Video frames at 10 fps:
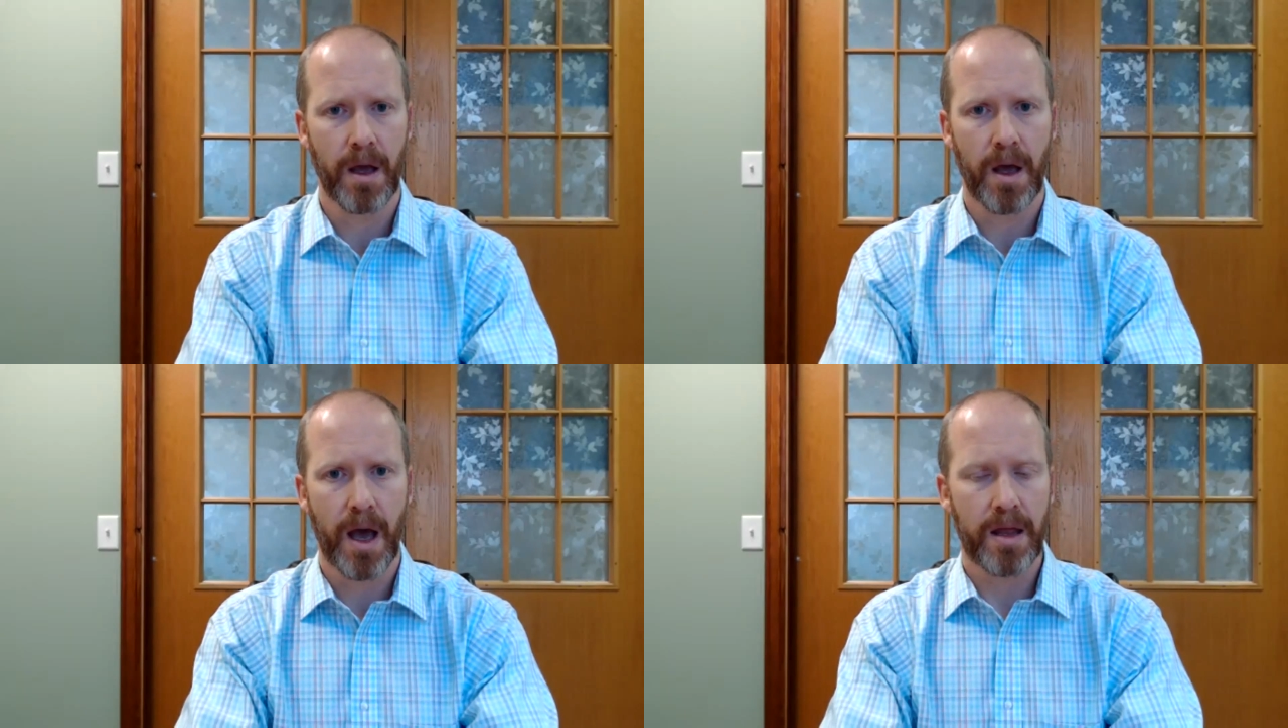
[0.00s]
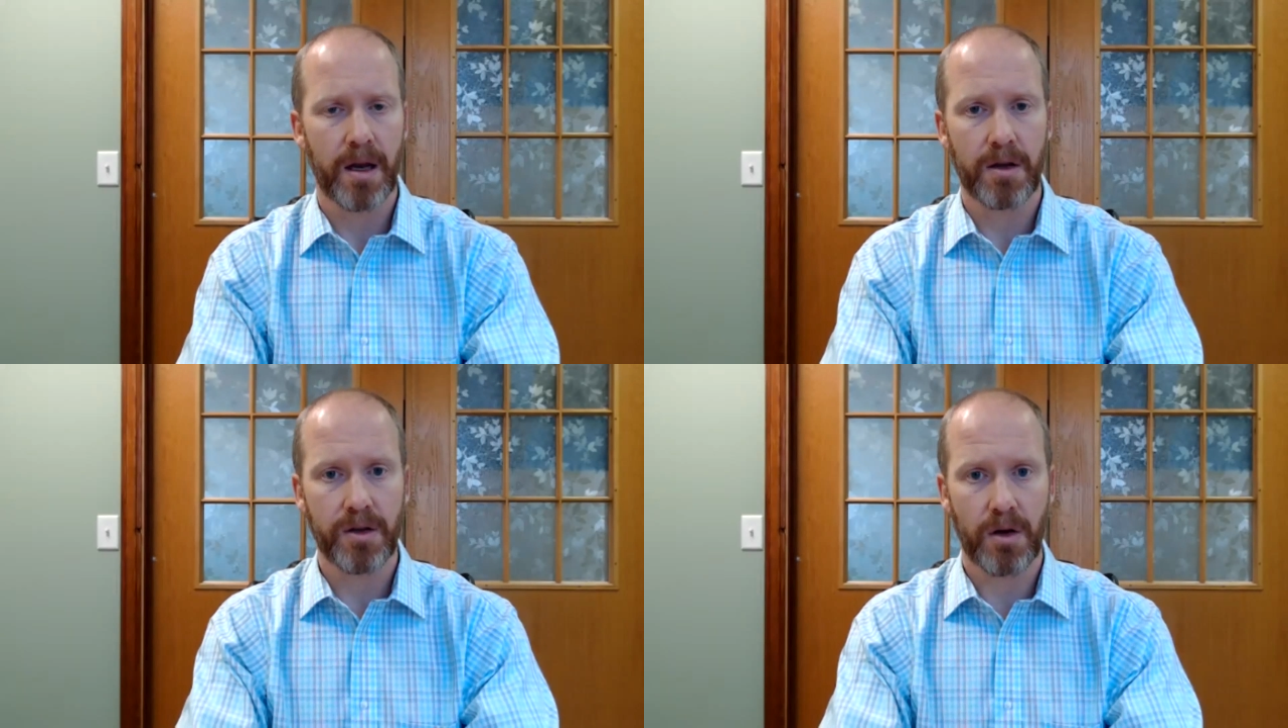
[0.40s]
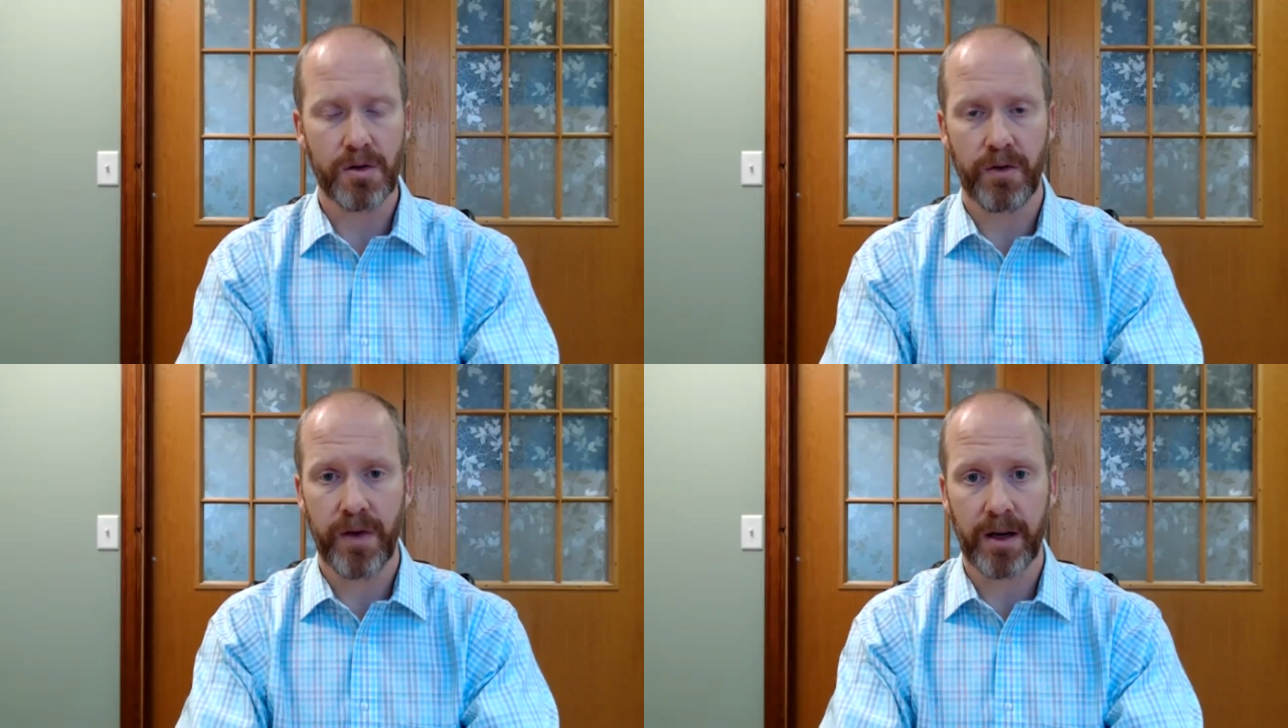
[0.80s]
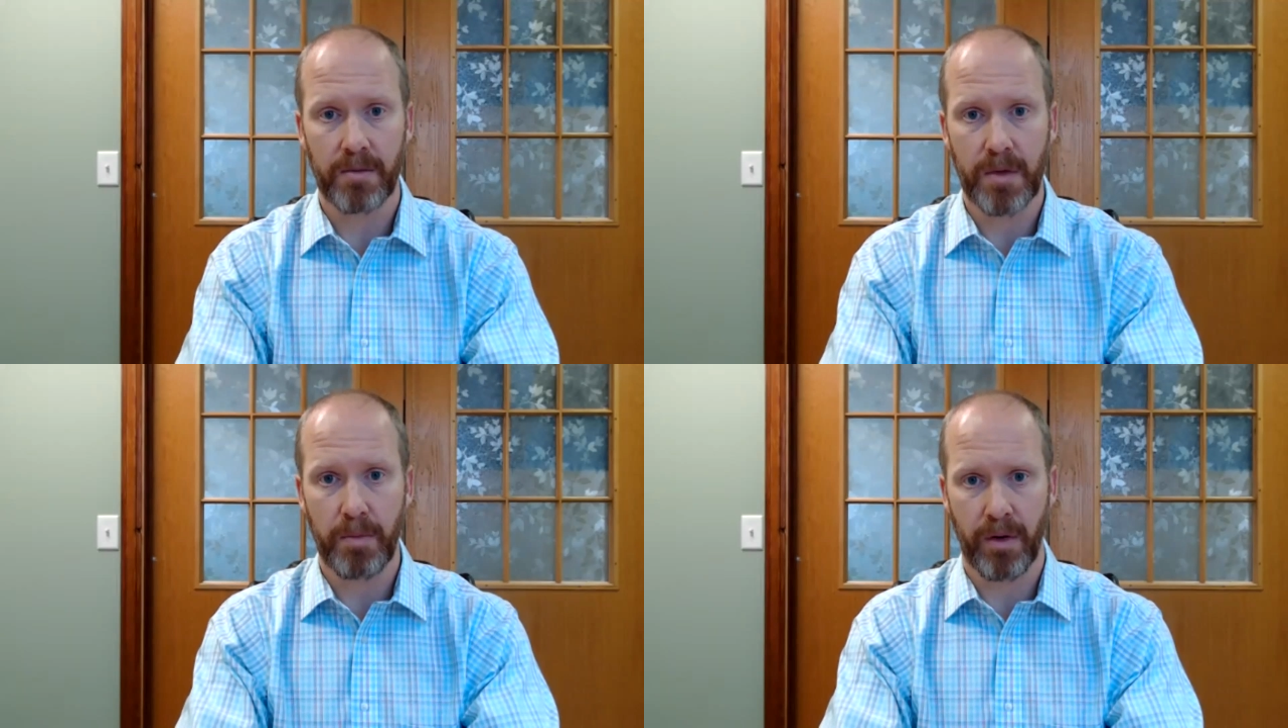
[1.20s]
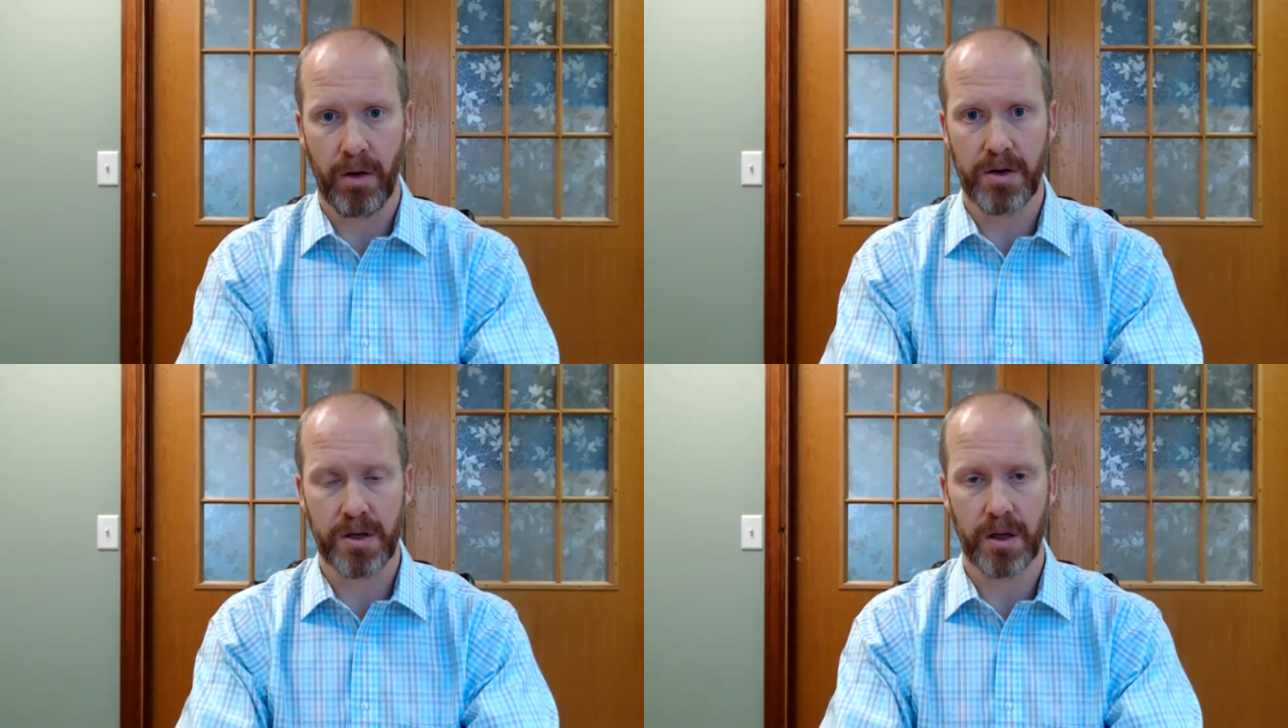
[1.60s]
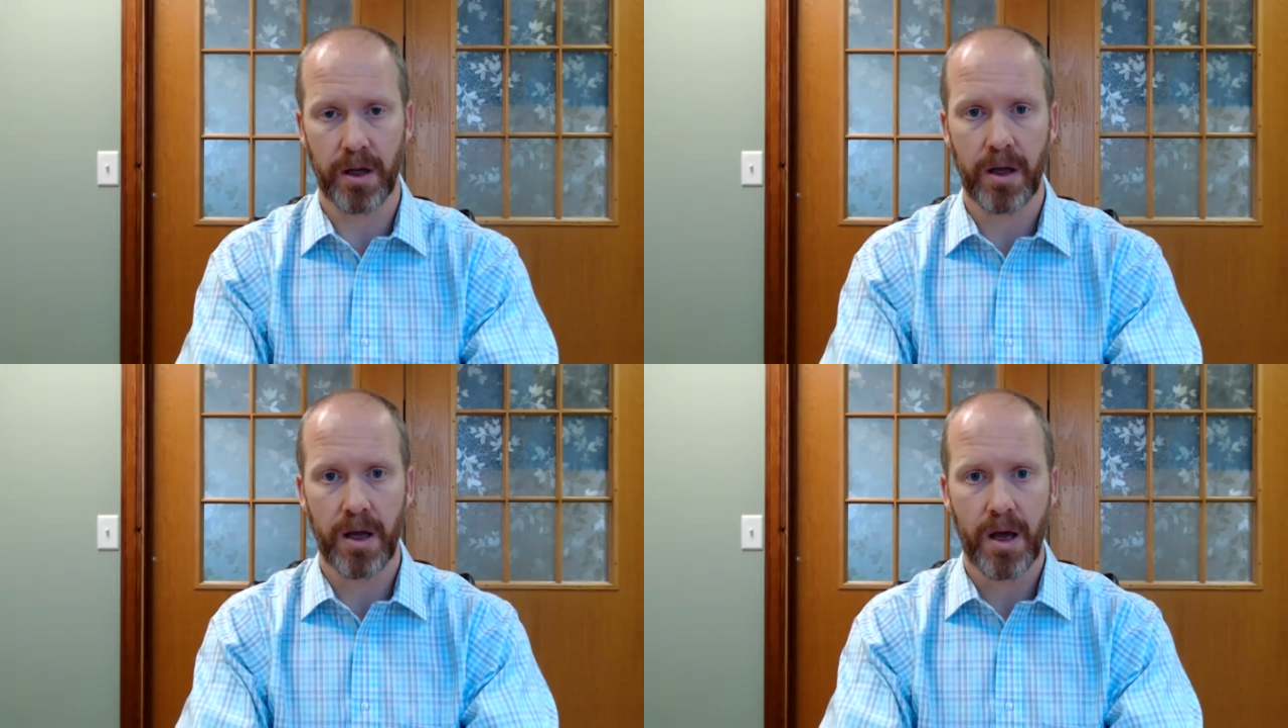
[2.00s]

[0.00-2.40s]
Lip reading: And then it's also affected me personally.